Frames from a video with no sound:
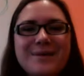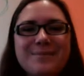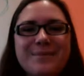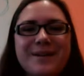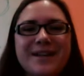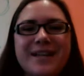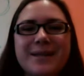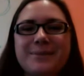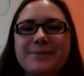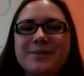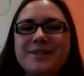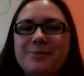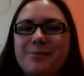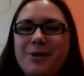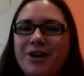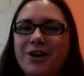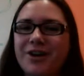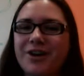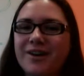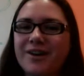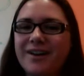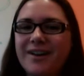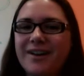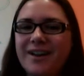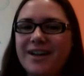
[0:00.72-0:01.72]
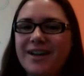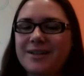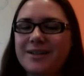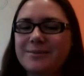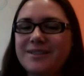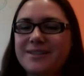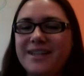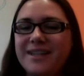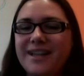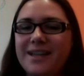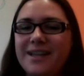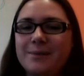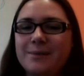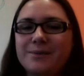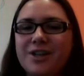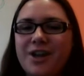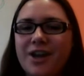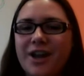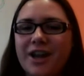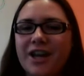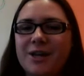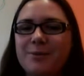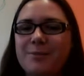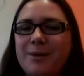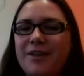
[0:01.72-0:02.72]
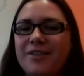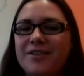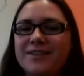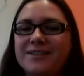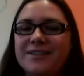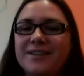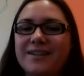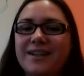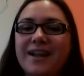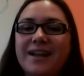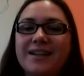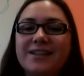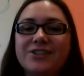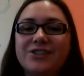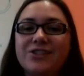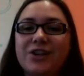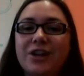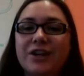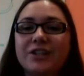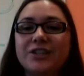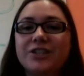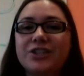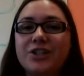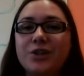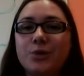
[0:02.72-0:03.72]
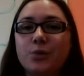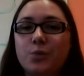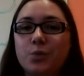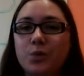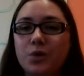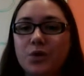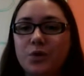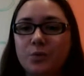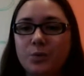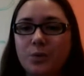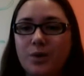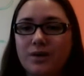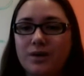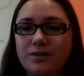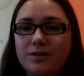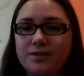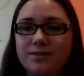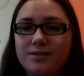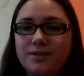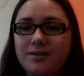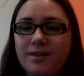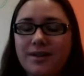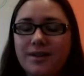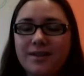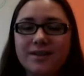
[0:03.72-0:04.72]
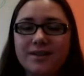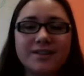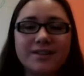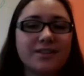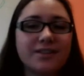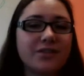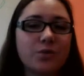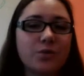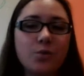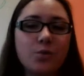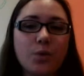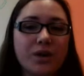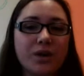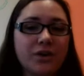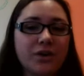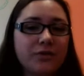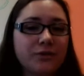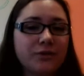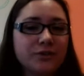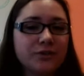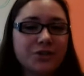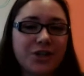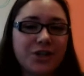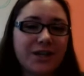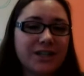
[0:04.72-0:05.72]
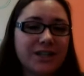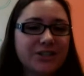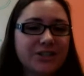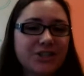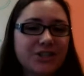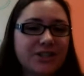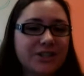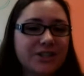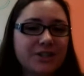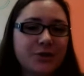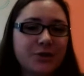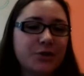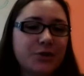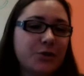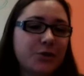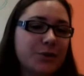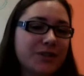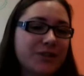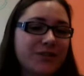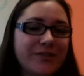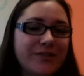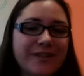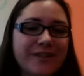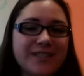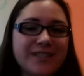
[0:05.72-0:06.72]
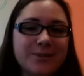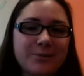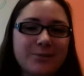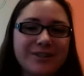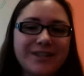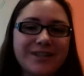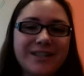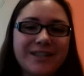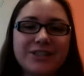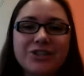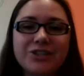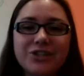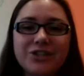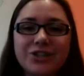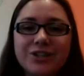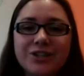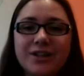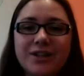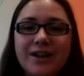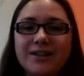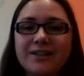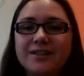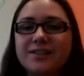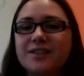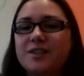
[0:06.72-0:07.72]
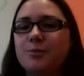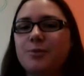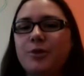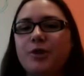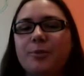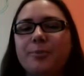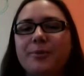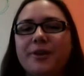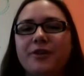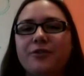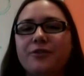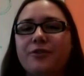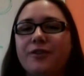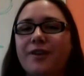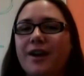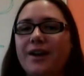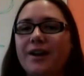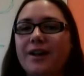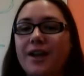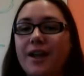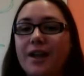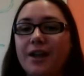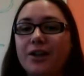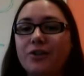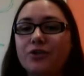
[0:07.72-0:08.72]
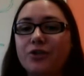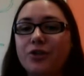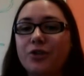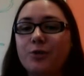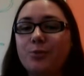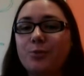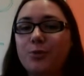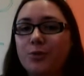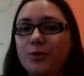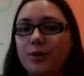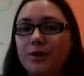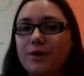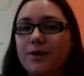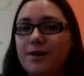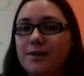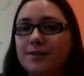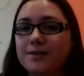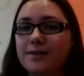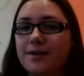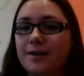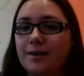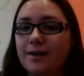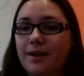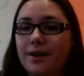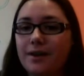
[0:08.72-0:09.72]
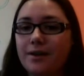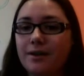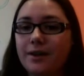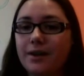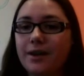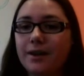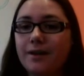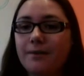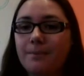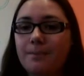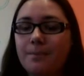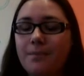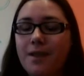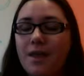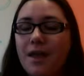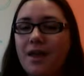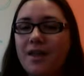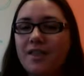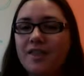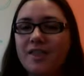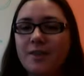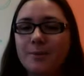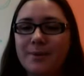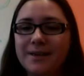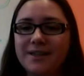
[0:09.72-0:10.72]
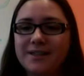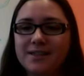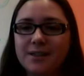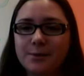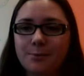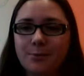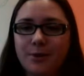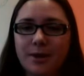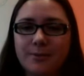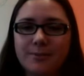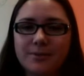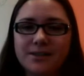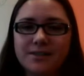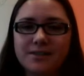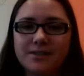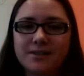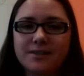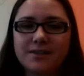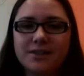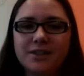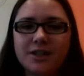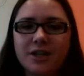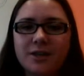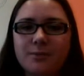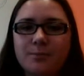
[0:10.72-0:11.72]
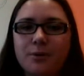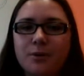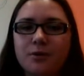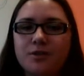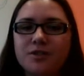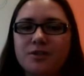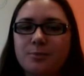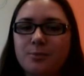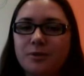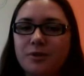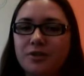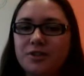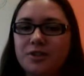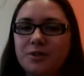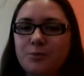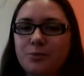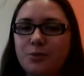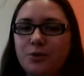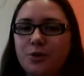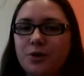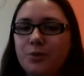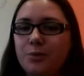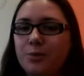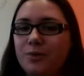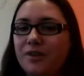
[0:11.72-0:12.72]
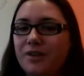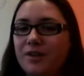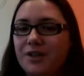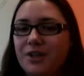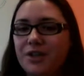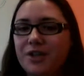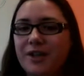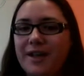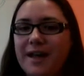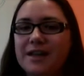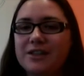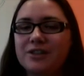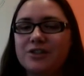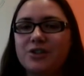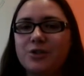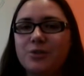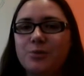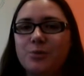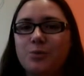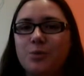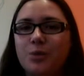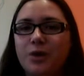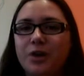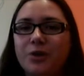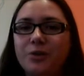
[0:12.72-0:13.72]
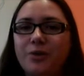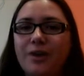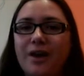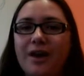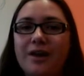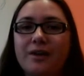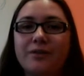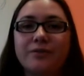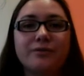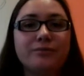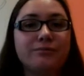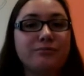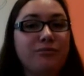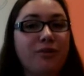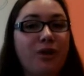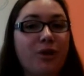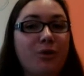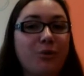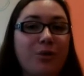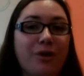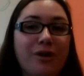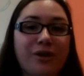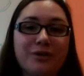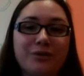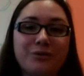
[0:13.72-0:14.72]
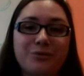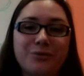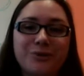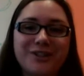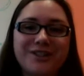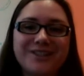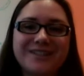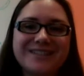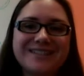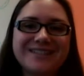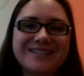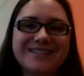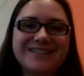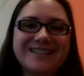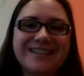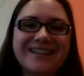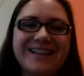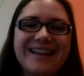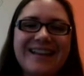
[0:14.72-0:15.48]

My name is Margaret, and today I'm talking about the SDAIE strategy word walls. This is a wonderful strategy due to its flexible nature, and it's appropriate for any age group or content area. The basic premise is to compose a bulletin board within your classroom where you have a wall of words.